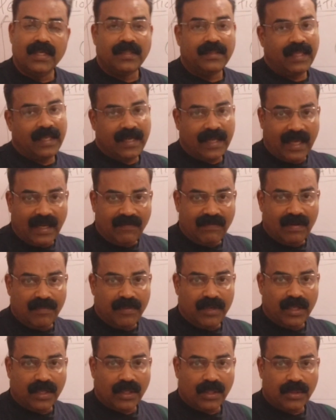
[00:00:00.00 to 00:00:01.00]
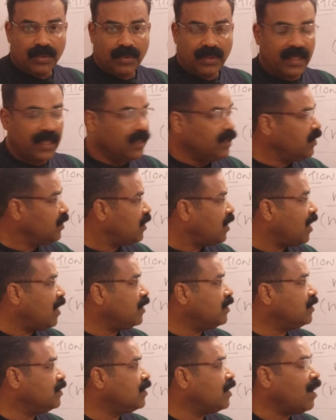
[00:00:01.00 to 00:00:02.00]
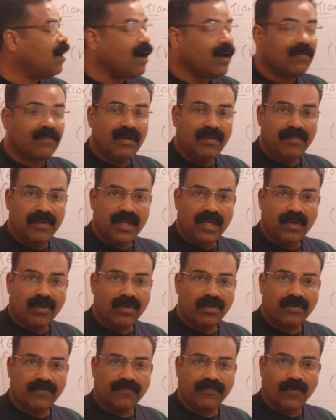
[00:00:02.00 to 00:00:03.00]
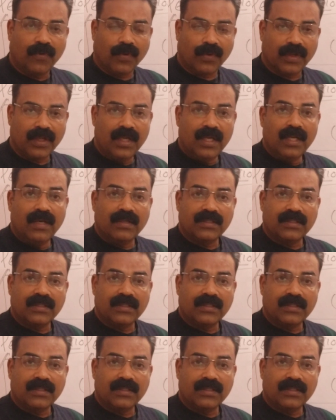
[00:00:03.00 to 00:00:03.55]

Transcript: Then n will be equal to 10 and R will be equal to 4.